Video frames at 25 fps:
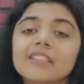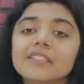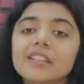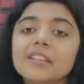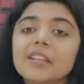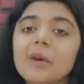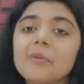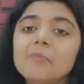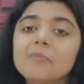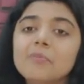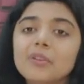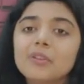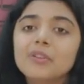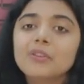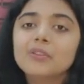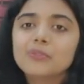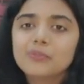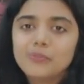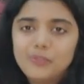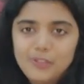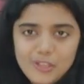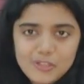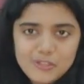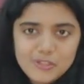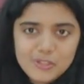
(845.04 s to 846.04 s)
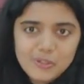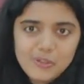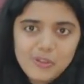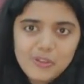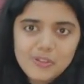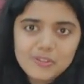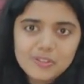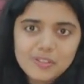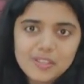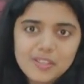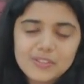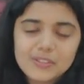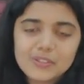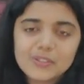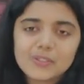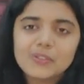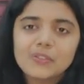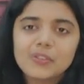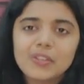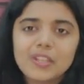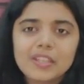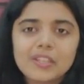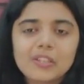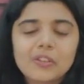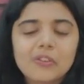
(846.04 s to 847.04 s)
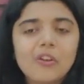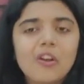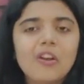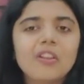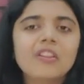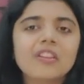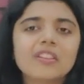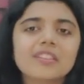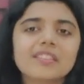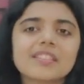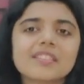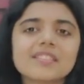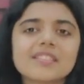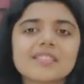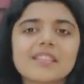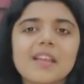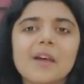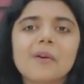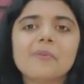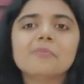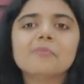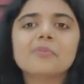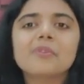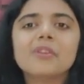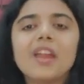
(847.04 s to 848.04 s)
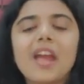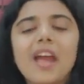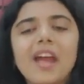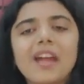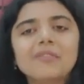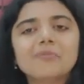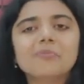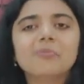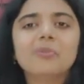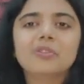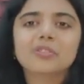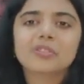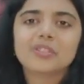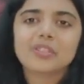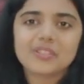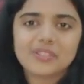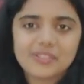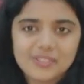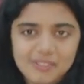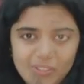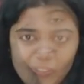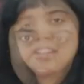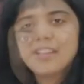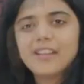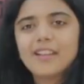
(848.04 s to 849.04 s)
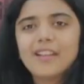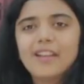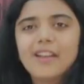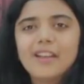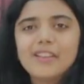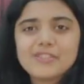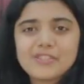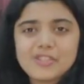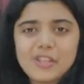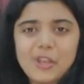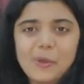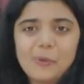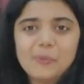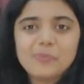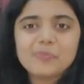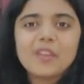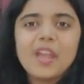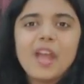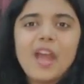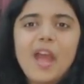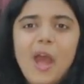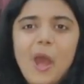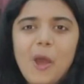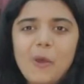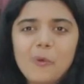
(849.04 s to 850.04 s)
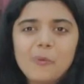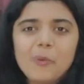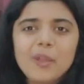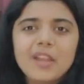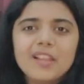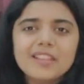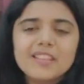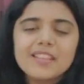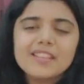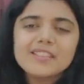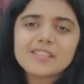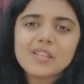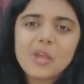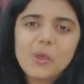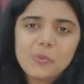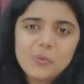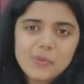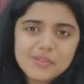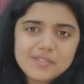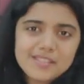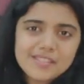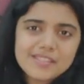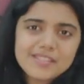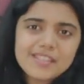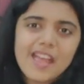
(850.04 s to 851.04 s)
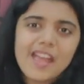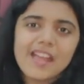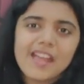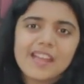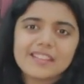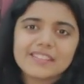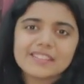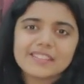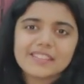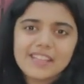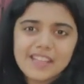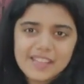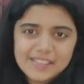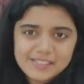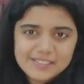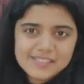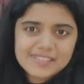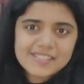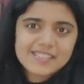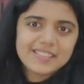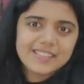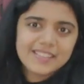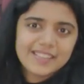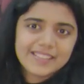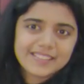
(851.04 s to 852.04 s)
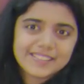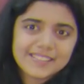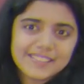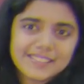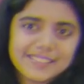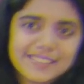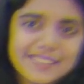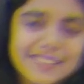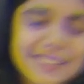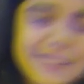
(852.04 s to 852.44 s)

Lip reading: the number is flashing on the screen. Call on this number and book the slot. So avail the services and get selected.